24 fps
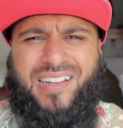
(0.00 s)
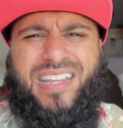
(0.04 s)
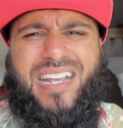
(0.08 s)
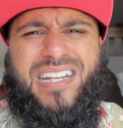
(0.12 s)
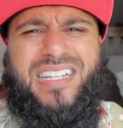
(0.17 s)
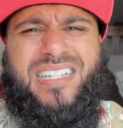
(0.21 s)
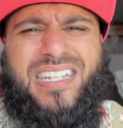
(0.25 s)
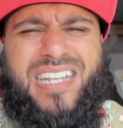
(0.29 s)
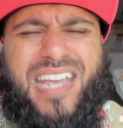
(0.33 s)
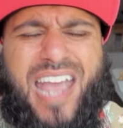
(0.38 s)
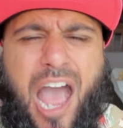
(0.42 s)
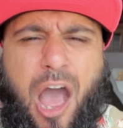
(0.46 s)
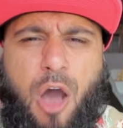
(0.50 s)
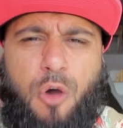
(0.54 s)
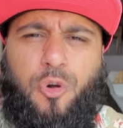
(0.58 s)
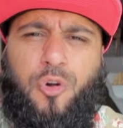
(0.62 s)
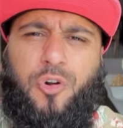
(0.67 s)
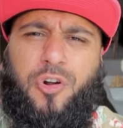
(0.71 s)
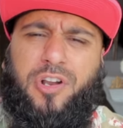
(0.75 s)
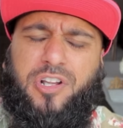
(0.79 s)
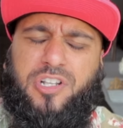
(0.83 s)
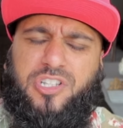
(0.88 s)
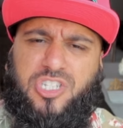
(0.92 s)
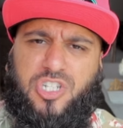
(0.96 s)
That's
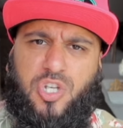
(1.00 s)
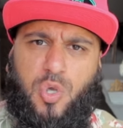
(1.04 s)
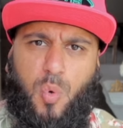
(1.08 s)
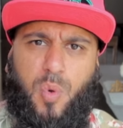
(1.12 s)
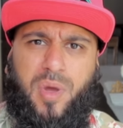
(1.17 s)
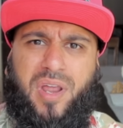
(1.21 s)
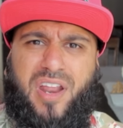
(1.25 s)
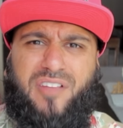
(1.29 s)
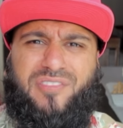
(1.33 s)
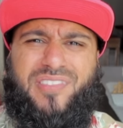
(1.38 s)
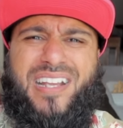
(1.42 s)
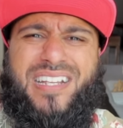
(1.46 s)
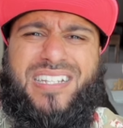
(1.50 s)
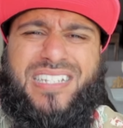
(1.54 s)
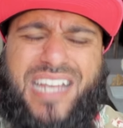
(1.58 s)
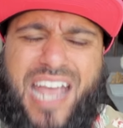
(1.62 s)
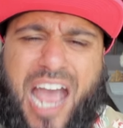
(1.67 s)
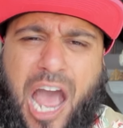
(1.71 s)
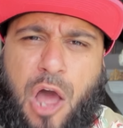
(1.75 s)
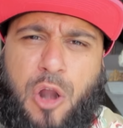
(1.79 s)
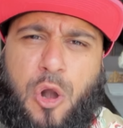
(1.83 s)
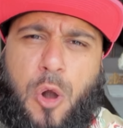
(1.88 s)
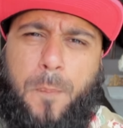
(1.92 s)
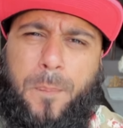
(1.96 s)
counterintuitive. That's
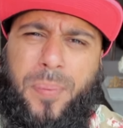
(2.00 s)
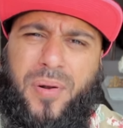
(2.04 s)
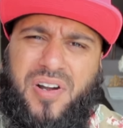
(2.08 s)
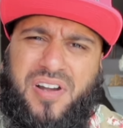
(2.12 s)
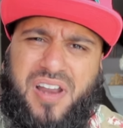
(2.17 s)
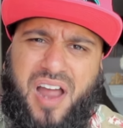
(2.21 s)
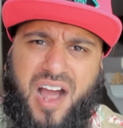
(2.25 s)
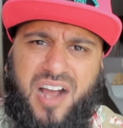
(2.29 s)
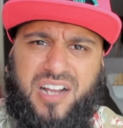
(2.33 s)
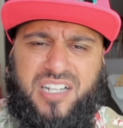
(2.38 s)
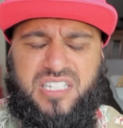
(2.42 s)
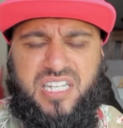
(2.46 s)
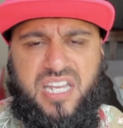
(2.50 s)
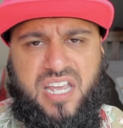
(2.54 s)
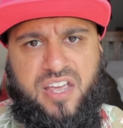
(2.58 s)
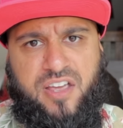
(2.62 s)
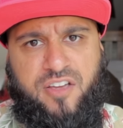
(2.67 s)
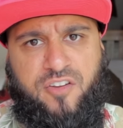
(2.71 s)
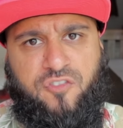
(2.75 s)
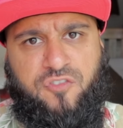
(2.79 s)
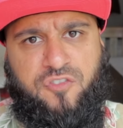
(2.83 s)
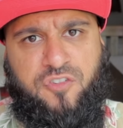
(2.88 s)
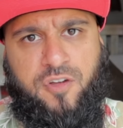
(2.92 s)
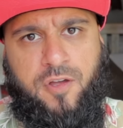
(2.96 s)

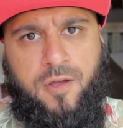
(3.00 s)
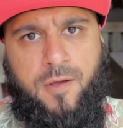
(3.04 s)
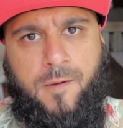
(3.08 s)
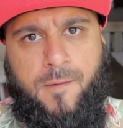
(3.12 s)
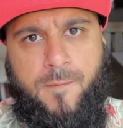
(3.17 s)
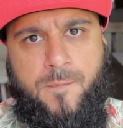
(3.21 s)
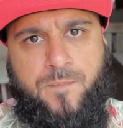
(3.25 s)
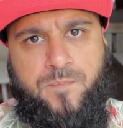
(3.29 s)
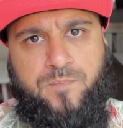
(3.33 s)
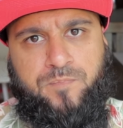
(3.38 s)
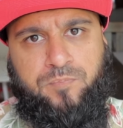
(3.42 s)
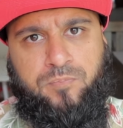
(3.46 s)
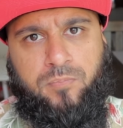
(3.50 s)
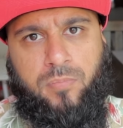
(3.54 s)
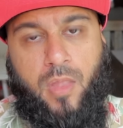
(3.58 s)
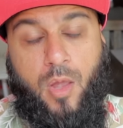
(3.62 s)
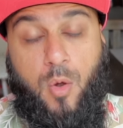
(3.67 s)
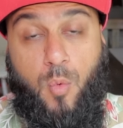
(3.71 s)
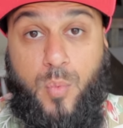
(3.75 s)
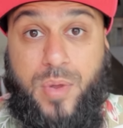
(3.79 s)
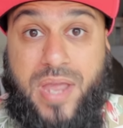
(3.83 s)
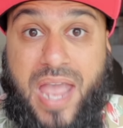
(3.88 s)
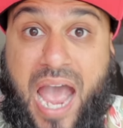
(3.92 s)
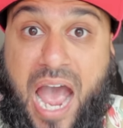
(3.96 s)
counterproductive.
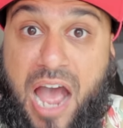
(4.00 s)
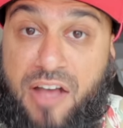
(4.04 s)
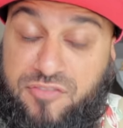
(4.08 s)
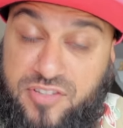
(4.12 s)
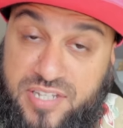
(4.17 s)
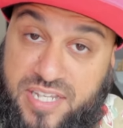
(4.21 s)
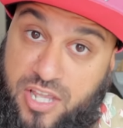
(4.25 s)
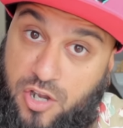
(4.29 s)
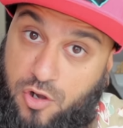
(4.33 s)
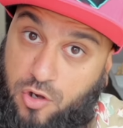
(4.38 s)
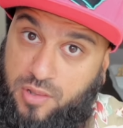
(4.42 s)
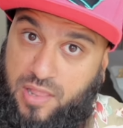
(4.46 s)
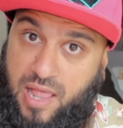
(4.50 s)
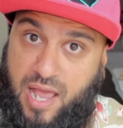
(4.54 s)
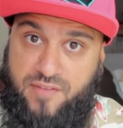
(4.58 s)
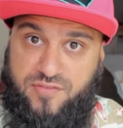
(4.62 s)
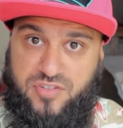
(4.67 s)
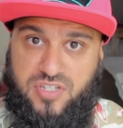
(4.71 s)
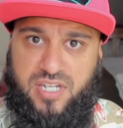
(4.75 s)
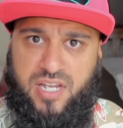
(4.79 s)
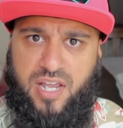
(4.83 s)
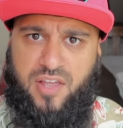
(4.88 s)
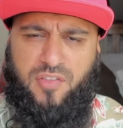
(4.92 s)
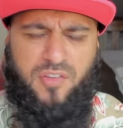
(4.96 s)
We have to get our
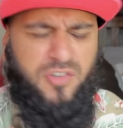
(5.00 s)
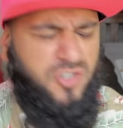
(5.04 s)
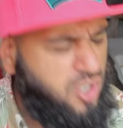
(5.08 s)
lives together.